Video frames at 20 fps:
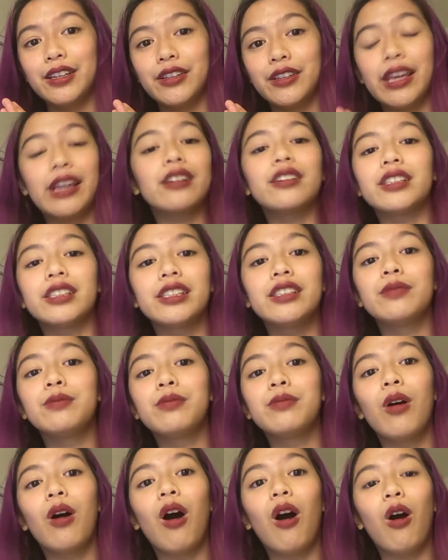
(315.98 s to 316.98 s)
there is
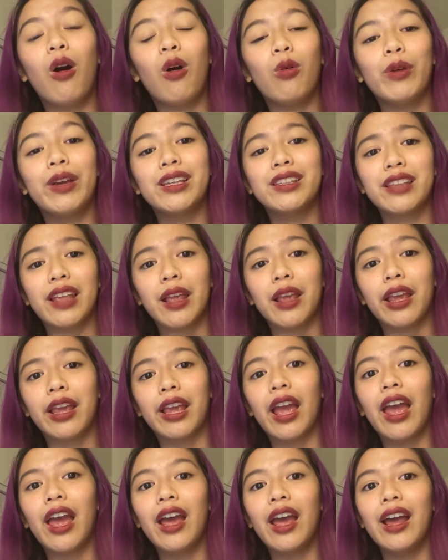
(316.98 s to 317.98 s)
always
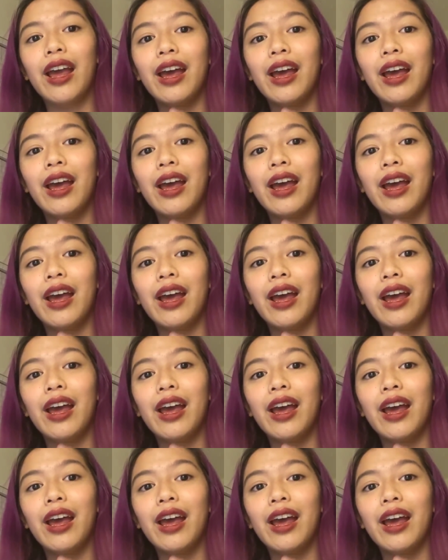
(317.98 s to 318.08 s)
a